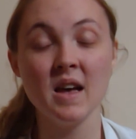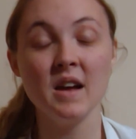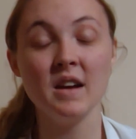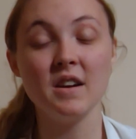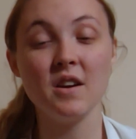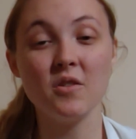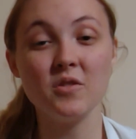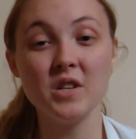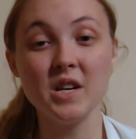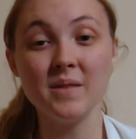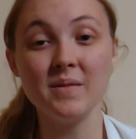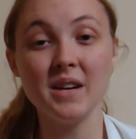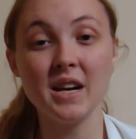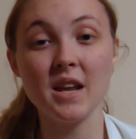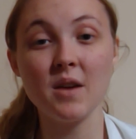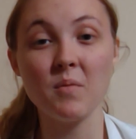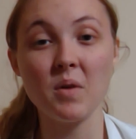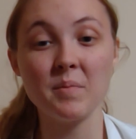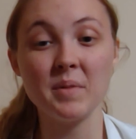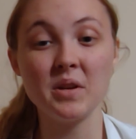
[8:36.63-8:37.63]
No shame to
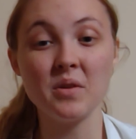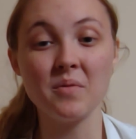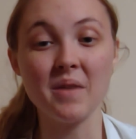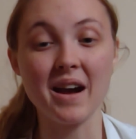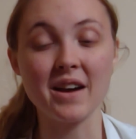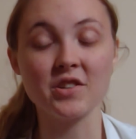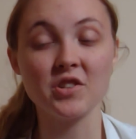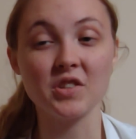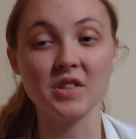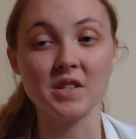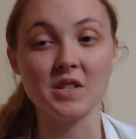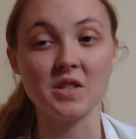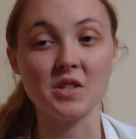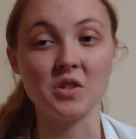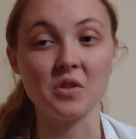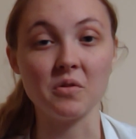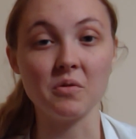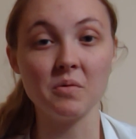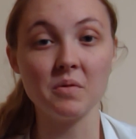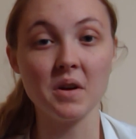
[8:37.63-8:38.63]
any women who actually
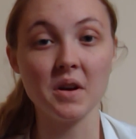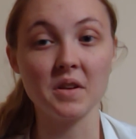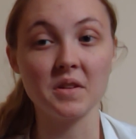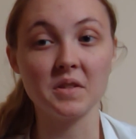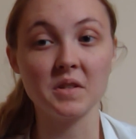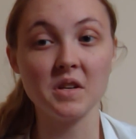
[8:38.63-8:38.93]
do, because,